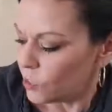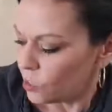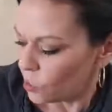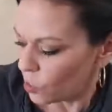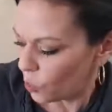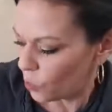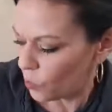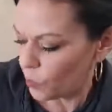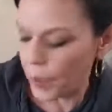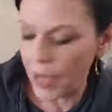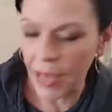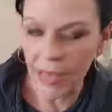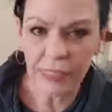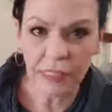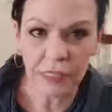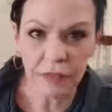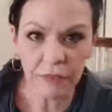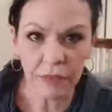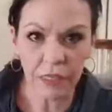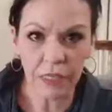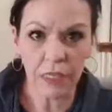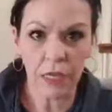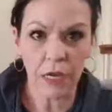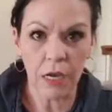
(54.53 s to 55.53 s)
So
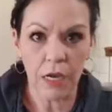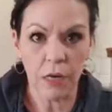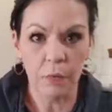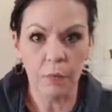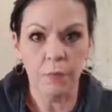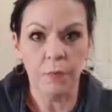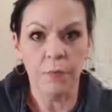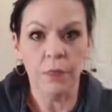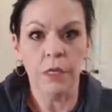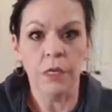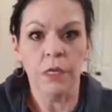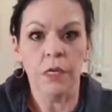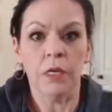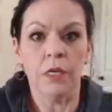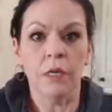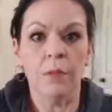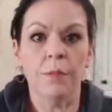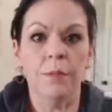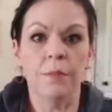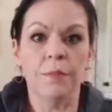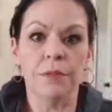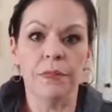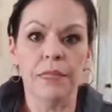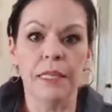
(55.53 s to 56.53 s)
passive income
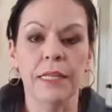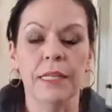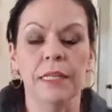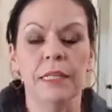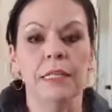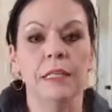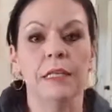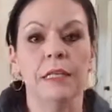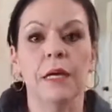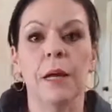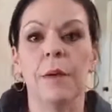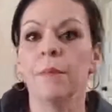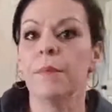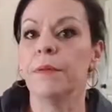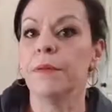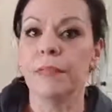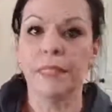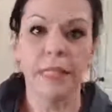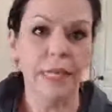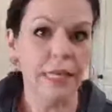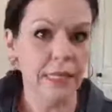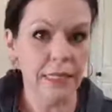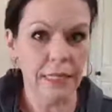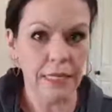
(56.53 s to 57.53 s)

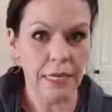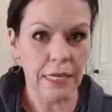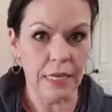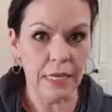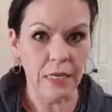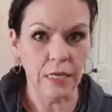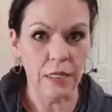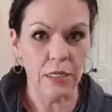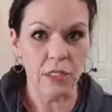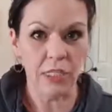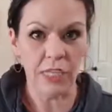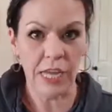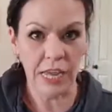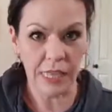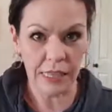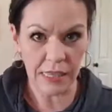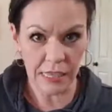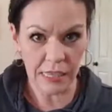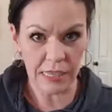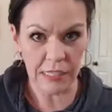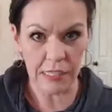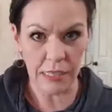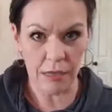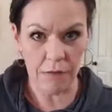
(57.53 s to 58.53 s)
completely
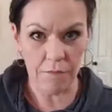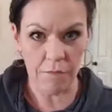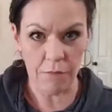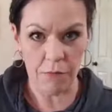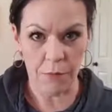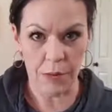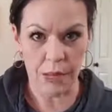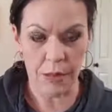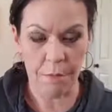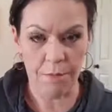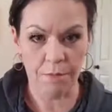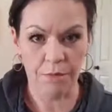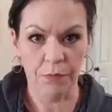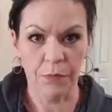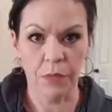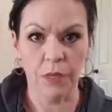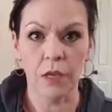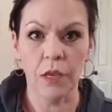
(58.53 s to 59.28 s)
changed things up for me.